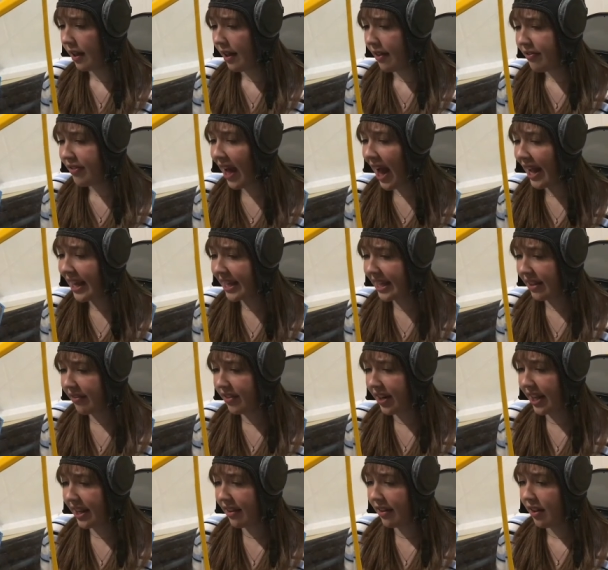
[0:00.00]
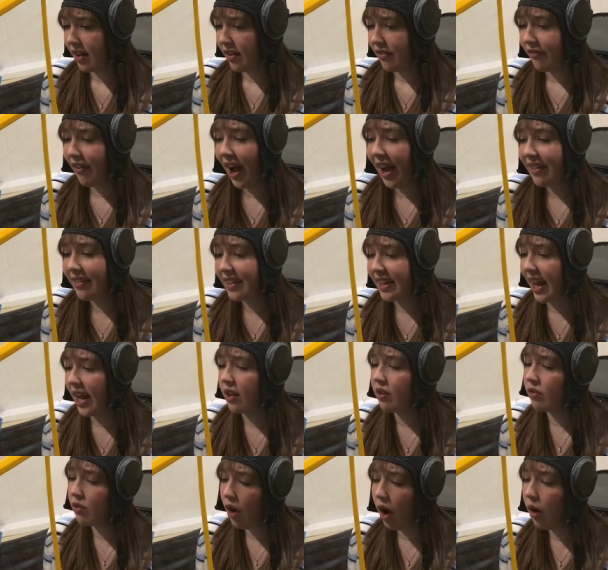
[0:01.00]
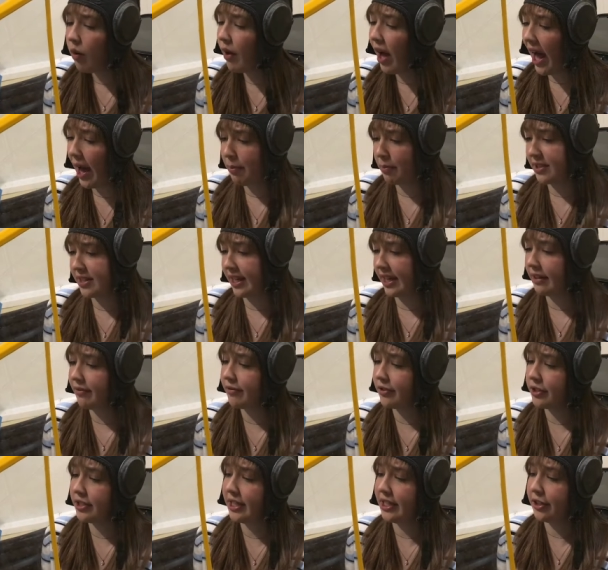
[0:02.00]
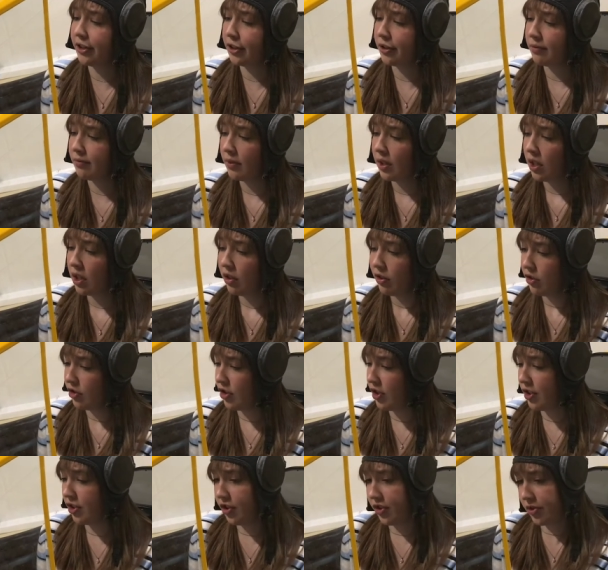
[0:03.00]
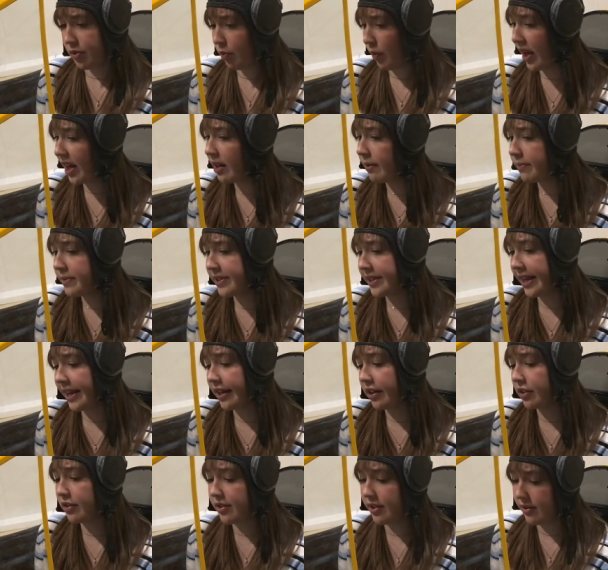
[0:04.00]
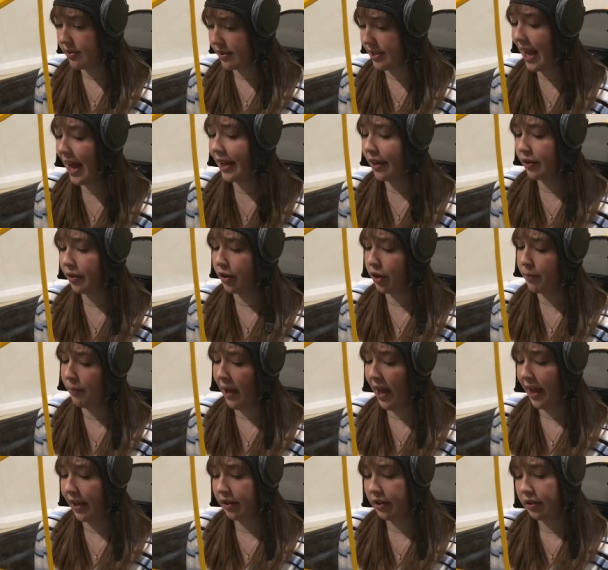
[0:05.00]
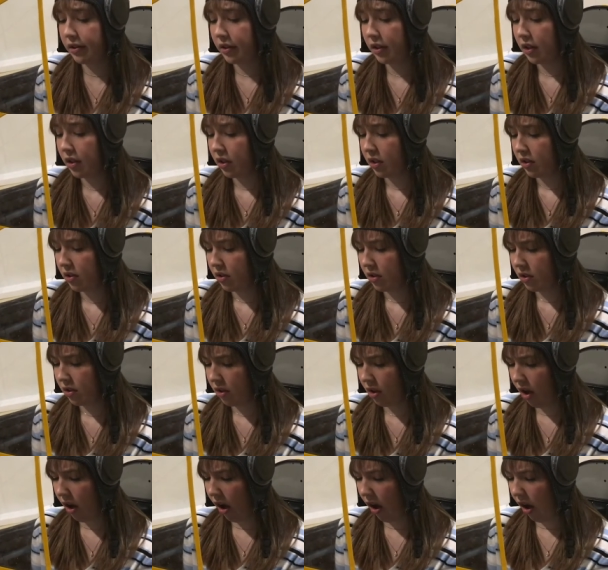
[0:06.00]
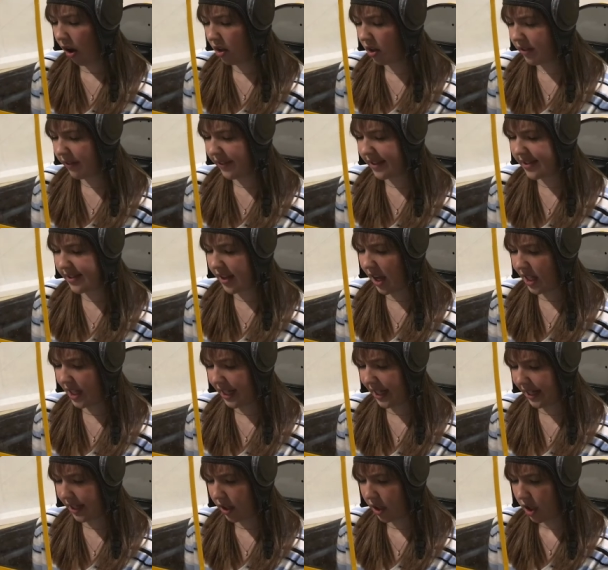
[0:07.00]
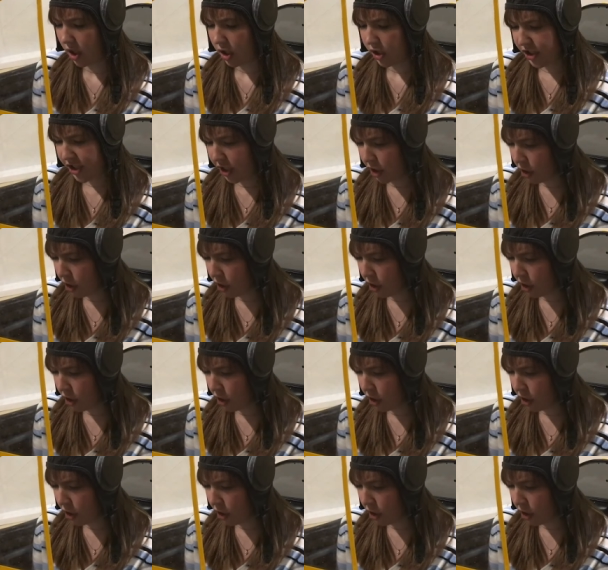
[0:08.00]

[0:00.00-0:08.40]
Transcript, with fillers: That evening, Violet had no appetite for dinner. She just went upstairs and sat on her bed. All of a sudden, she